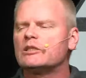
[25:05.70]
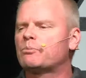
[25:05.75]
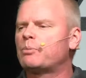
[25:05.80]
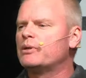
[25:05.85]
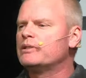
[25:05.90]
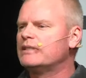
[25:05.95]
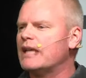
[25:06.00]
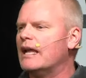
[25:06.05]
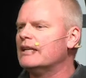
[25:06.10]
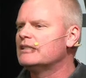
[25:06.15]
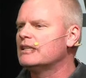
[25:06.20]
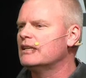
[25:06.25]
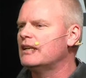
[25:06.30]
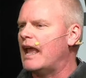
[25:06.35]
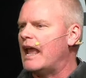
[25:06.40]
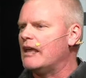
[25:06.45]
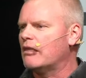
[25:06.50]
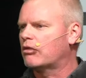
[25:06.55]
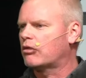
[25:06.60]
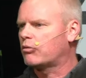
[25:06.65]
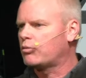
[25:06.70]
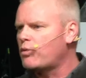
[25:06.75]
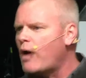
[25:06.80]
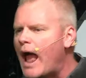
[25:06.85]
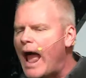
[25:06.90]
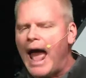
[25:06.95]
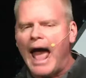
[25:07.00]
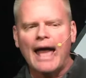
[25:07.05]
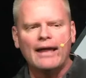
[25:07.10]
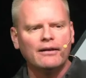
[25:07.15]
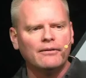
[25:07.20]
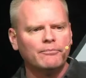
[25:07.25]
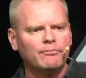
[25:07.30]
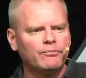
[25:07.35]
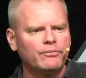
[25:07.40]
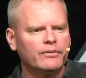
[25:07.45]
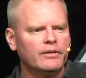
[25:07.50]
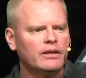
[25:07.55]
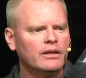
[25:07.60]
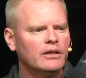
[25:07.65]
presented a threat
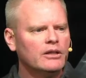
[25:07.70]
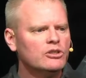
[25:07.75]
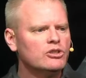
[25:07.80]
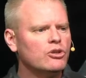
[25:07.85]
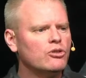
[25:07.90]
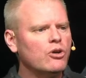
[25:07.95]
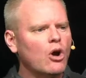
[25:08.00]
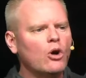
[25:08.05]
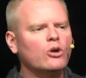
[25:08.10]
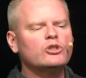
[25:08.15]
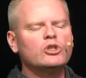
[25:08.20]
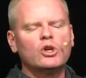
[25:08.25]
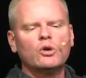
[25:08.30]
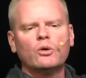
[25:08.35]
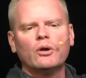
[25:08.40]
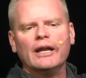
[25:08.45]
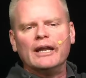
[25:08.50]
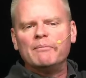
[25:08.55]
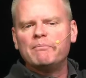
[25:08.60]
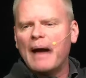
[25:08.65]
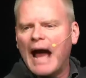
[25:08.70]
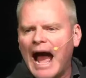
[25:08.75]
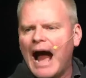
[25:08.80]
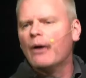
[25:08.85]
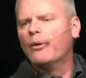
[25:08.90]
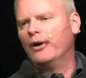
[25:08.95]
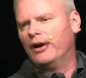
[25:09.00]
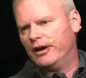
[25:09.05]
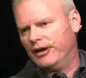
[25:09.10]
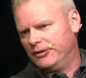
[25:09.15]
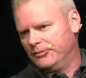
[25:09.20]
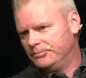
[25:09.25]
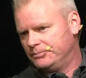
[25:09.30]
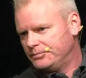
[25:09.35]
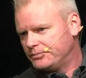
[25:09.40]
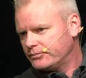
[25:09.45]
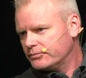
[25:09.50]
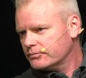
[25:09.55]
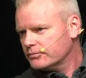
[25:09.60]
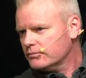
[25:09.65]
to those who were in power.
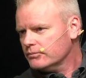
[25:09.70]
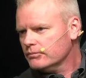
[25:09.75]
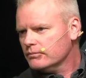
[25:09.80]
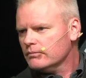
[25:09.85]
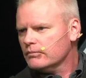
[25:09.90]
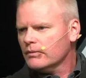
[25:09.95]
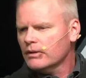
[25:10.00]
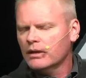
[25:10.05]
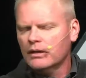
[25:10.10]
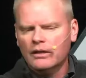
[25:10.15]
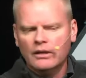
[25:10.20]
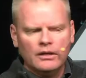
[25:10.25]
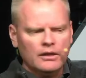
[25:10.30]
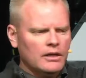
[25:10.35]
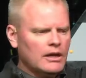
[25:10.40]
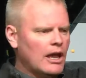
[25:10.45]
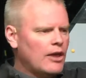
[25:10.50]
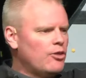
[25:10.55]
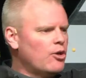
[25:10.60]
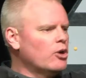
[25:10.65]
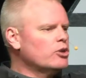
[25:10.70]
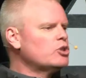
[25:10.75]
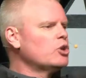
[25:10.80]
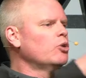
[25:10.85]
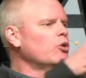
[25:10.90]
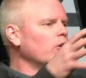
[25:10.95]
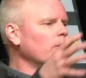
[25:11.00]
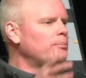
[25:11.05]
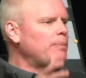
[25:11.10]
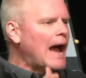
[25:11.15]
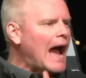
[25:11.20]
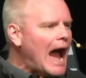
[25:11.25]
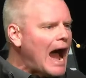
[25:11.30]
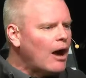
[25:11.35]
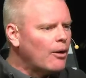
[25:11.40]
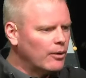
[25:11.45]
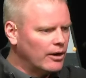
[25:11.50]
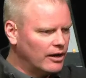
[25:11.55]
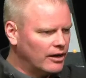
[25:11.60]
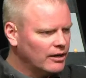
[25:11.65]
And those who were in
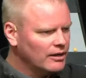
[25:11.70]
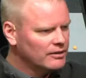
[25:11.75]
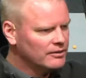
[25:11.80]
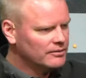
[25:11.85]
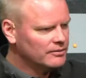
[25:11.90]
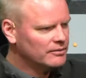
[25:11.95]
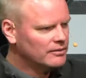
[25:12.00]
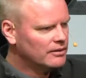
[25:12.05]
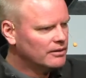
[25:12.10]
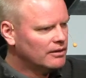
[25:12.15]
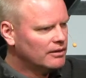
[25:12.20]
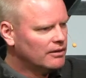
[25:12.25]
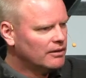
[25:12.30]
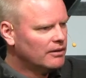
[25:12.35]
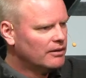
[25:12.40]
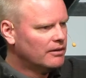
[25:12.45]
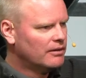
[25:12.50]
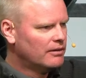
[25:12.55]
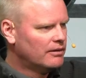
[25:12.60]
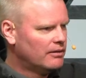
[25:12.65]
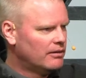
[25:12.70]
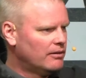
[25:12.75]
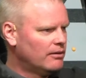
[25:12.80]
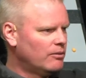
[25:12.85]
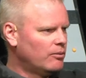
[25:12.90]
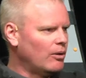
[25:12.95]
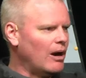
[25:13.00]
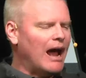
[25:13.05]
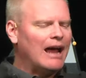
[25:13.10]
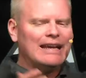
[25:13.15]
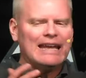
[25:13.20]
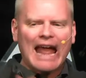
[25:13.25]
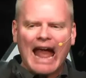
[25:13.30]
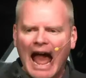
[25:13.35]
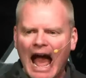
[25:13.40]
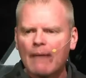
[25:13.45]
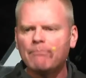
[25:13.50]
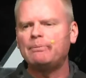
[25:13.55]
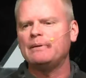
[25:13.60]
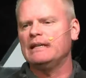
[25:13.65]
power were
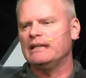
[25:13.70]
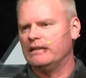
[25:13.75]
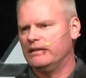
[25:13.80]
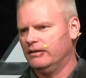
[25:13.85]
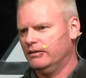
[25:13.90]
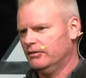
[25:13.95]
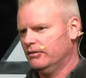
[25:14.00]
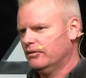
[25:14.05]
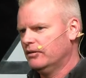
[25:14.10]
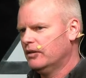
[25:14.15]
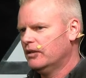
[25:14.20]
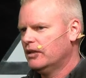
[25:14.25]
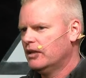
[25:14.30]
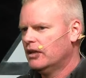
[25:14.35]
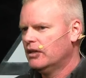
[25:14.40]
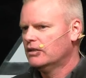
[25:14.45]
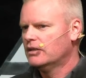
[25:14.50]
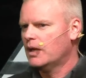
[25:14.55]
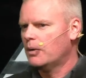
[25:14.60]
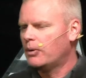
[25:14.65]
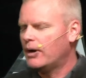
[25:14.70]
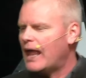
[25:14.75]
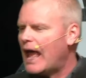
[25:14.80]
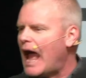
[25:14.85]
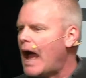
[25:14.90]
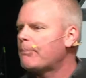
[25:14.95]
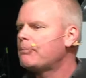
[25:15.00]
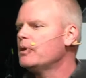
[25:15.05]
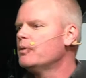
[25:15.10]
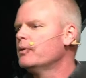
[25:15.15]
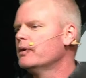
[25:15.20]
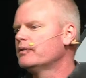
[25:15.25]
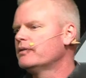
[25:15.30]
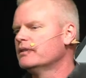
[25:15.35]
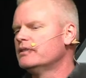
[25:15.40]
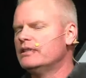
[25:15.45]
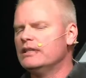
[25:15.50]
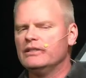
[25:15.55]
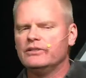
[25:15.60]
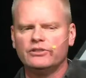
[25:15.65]
unhappy. They were unhappy with the
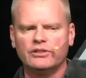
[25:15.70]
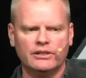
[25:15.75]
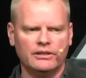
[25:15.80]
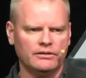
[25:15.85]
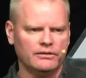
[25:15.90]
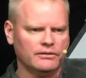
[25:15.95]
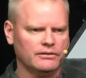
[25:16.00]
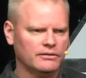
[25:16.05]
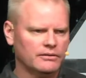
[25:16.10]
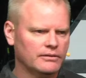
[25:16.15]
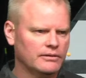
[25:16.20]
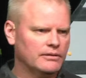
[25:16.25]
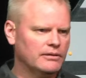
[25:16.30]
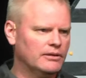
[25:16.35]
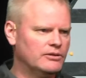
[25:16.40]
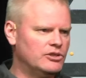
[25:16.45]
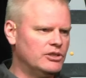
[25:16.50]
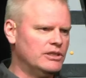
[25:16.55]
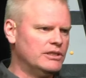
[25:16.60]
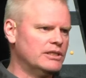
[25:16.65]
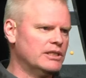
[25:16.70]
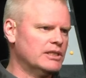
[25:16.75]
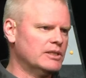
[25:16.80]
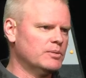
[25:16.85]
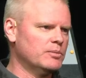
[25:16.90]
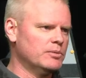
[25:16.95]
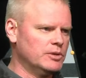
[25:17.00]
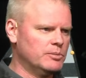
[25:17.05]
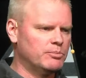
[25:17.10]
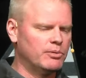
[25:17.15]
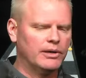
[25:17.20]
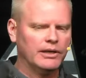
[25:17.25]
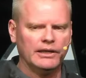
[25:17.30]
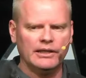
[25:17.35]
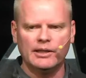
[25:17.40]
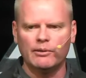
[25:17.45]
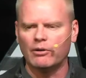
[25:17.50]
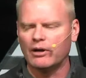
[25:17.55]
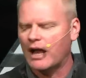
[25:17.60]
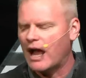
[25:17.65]
teaching that Jesus was bringing.
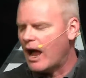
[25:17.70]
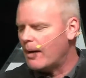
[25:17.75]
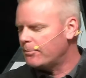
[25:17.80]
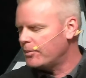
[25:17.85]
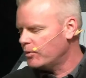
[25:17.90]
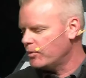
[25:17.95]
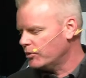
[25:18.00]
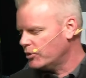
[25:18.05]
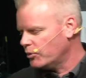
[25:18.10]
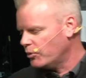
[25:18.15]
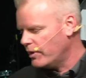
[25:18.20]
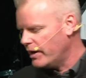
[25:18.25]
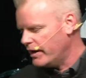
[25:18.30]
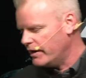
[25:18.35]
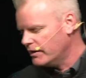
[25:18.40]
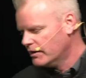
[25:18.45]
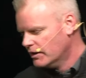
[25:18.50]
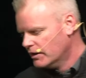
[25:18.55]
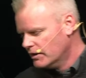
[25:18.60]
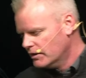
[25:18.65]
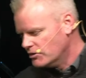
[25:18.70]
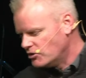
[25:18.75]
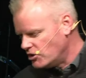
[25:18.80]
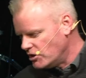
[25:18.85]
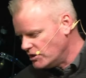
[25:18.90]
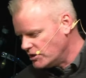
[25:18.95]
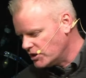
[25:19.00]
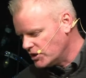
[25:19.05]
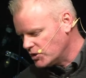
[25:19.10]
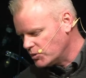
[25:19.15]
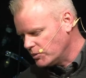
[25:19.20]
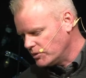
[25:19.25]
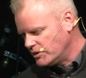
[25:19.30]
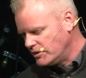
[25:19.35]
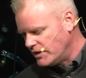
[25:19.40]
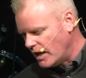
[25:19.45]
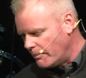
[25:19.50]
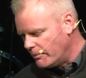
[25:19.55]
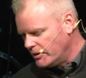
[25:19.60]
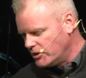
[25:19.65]
They were unhappy with the way Jesus was
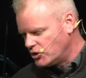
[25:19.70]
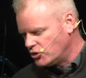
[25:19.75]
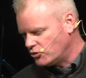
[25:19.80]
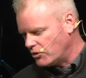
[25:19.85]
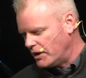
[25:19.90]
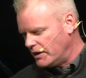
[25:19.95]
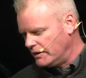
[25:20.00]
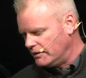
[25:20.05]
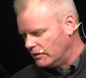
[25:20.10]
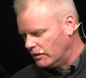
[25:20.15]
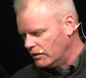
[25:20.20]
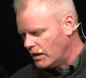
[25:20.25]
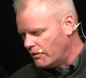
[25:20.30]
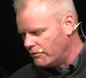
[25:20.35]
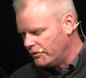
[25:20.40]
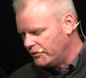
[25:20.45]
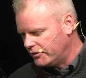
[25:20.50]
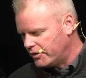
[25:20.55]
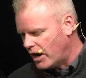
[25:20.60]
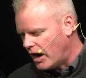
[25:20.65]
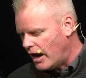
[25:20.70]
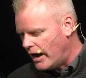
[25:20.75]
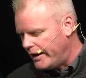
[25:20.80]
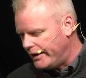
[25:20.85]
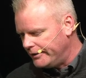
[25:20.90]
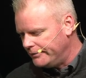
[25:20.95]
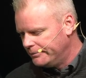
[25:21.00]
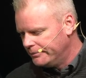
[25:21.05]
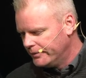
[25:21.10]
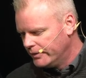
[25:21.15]
demonstrating the love of God